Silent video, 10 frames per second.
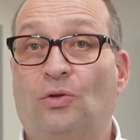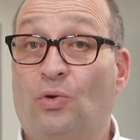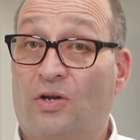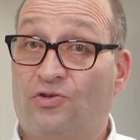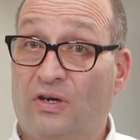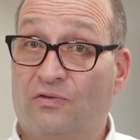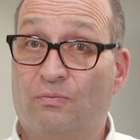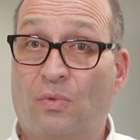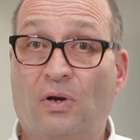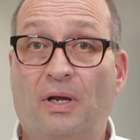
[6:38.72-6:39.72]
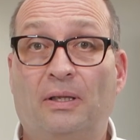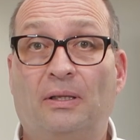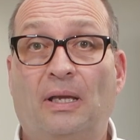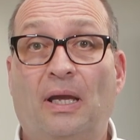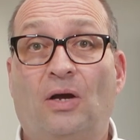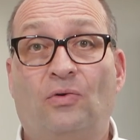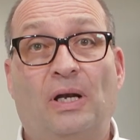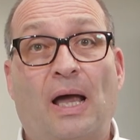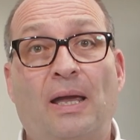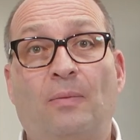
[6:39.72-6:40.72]
to achieve modern,
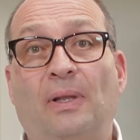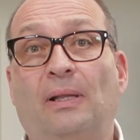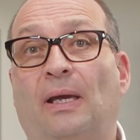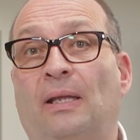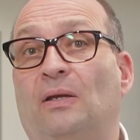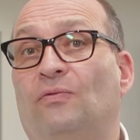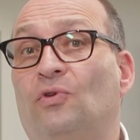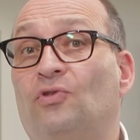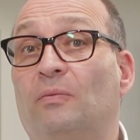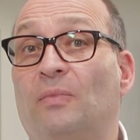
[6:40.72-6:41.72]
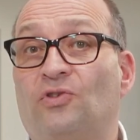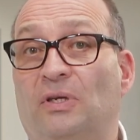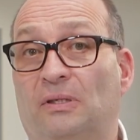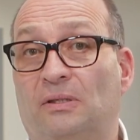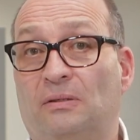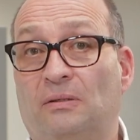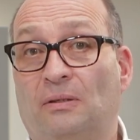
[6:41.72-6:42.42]
reliable and efficient machines.